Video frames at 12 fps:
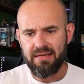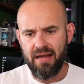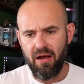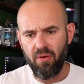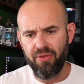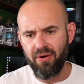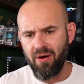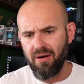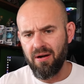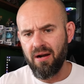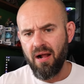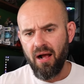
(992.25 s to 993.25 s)
Now, there
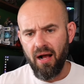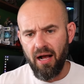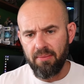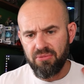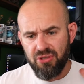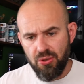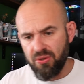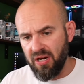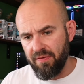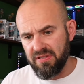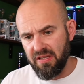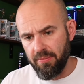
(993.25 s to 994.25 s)
are um, two
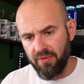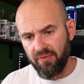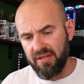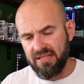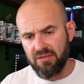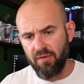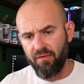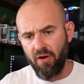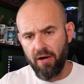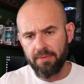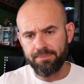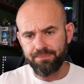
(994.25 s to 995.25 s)
covers that have been released so
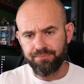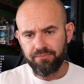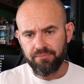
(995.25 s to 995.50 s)
far.